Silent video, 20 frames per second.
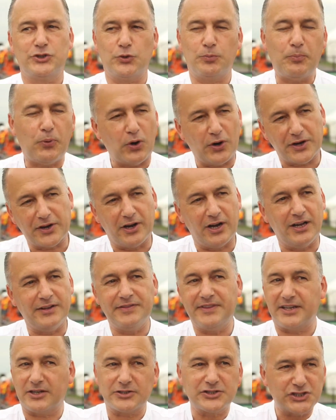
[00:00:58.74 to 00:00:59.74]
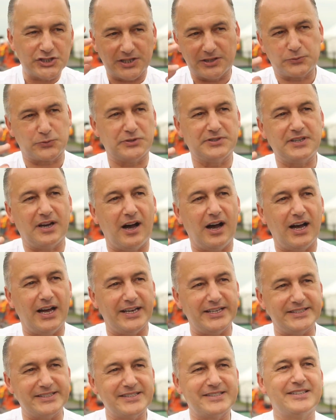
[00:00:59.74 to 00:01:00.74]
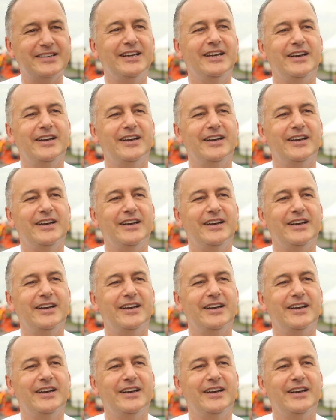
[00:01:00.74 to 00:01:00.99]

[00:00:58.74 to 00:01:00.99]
to put on their children's eyes.